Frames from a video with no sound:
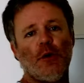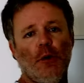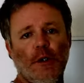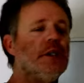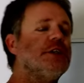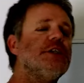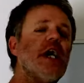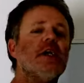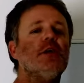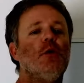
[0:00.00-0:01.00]
cord? A
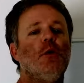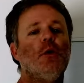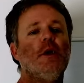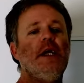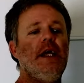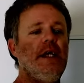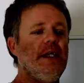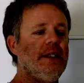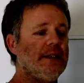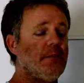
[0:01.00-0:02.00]
shock cord
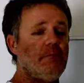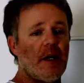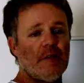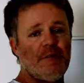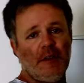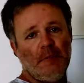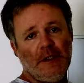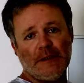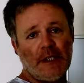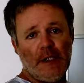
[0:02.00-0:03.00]
is
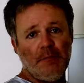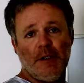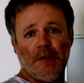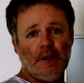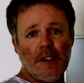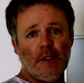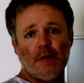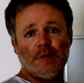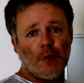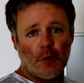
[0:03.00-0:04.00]
monofilament type
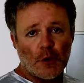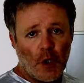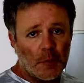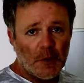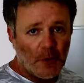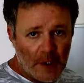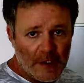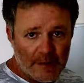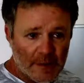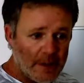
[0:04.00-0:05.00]
leader, fluorocarbon, or
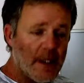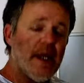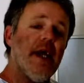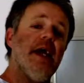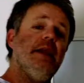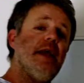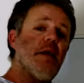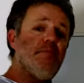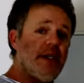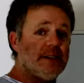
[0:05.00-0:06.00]
anything
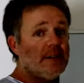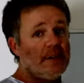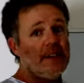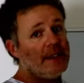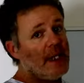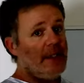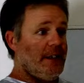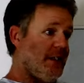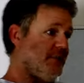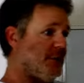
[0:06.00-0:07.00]
that basically,
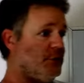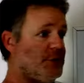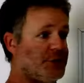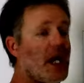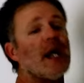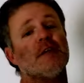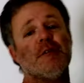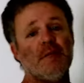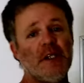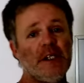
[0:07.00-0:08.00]
again, gives you shock
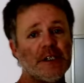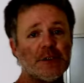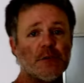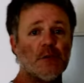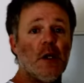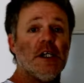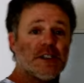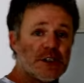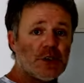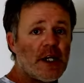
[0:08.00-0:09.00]
from the initial
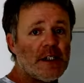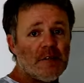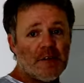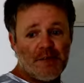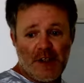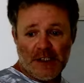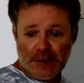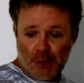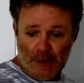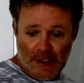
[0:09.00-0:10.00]
strike of the
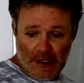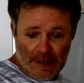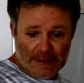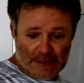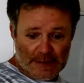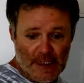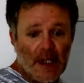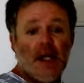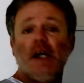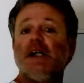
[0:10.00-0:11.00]
fish. When he hits,
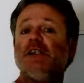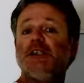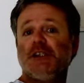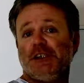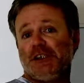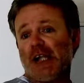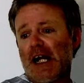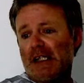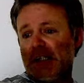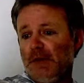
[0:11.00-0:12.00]

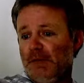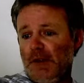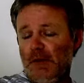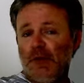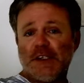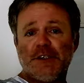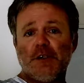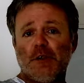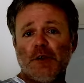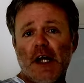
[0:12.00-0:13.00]
shock lets
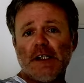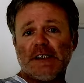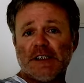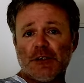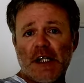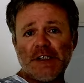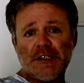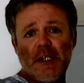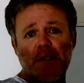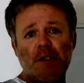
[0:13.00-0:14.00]
your line
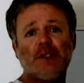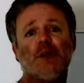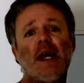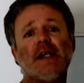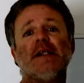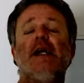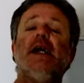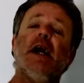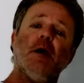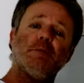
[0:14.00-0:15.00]
stretch and retract,
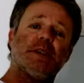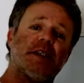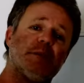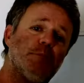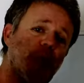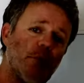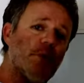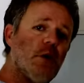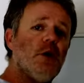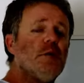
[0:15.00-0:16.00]
helps pull
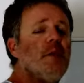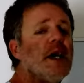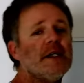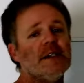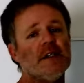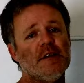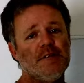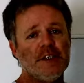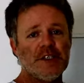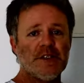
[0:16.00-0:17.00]
the hook back into the
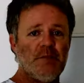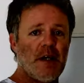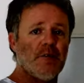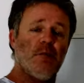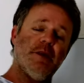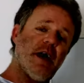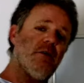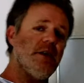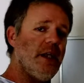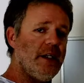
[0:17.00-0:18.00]
fish's mouth
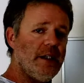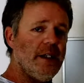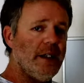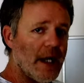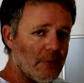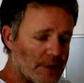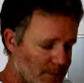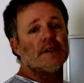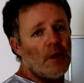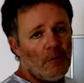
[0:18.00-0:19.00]
without yanking it out.
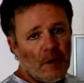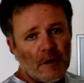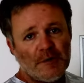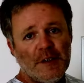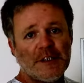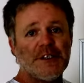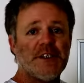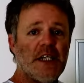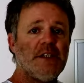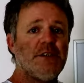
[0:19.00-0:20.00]
Saltwater fish
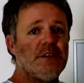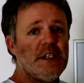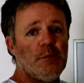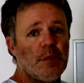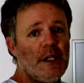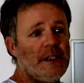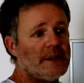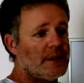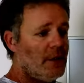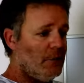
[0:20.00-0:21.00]
tend to see braid,
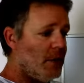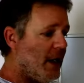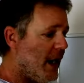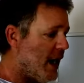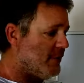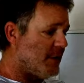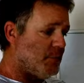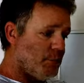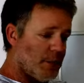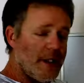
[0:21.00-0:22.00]
so
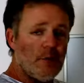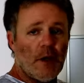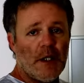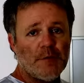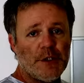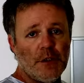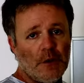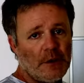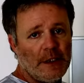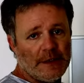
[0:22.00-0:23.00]
having braid right up to your
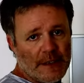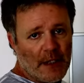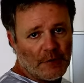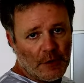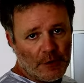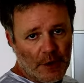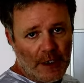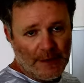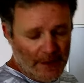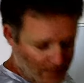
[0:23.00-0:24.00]
hook is never a good idea.